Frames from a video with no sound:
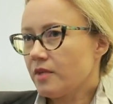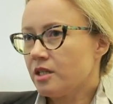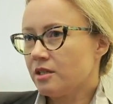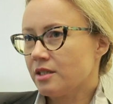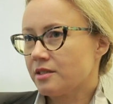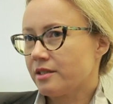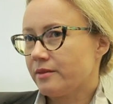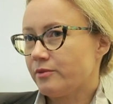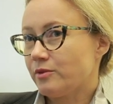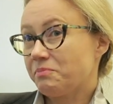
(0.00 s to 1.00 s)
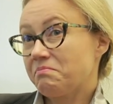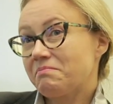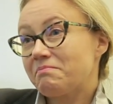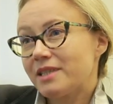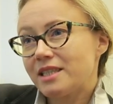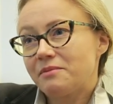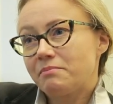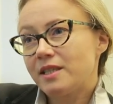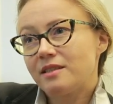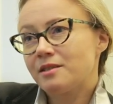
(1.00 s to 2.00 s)
And that's helpful. But in
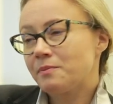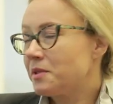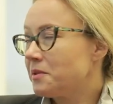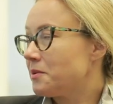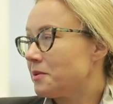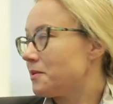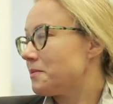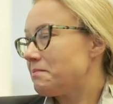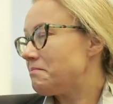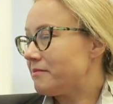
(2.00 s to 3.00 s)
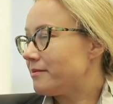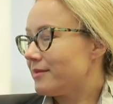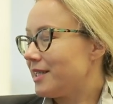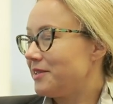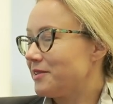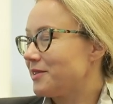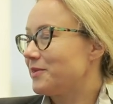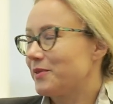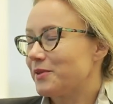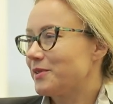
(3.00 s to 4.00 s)
principle, you know,
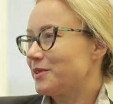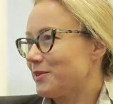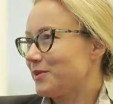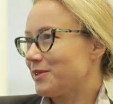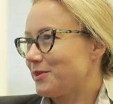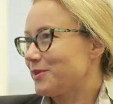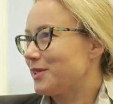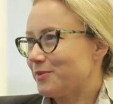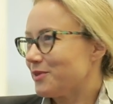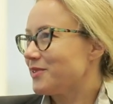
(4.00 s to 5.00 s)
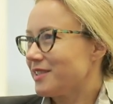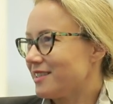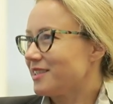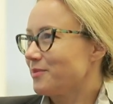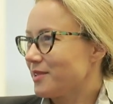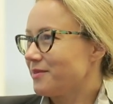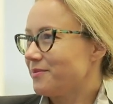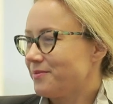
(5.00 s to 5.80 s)
anything works as long as you can prove theorems.